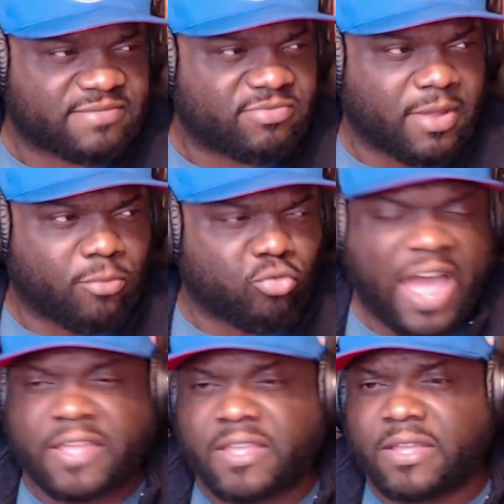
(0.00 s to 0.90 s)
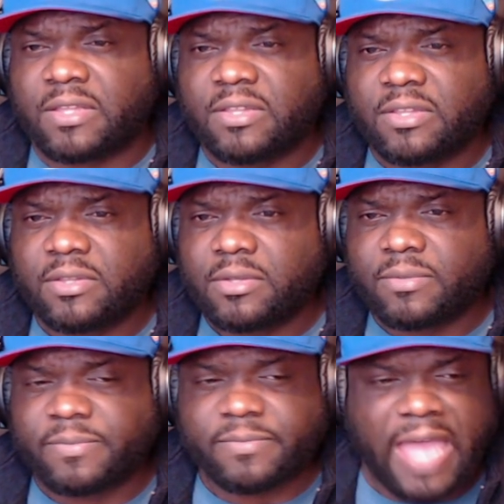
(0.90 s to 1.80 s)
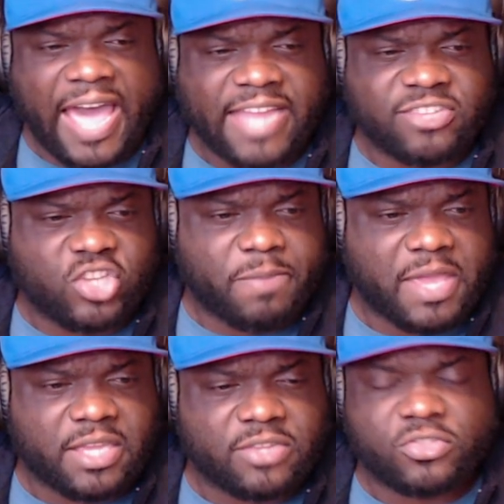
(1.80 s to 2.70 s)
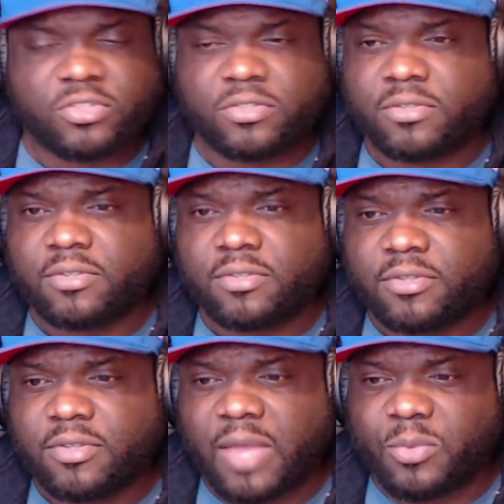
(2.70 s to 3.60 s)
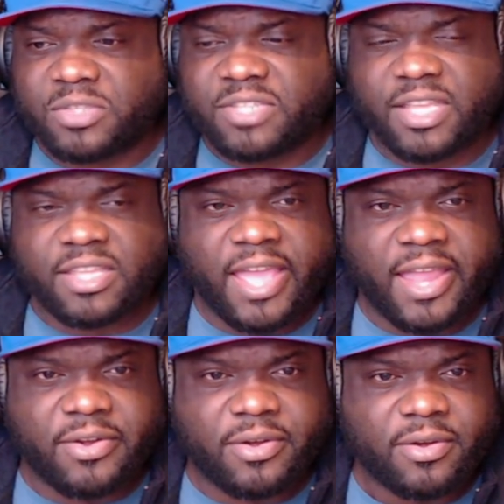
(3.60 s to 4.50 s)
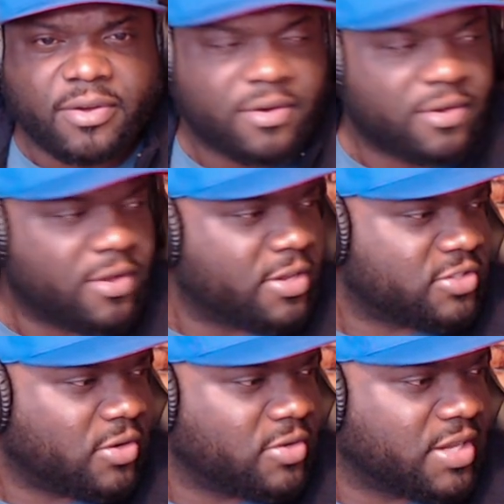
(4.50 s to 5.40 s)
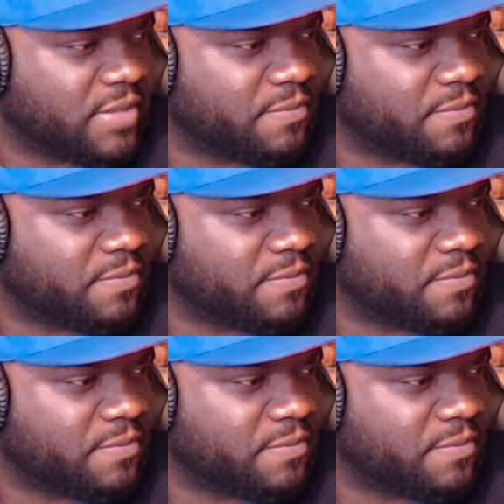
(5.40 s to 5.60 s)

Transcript: erotica IG page. I would take a gander. Well, let's turn it up.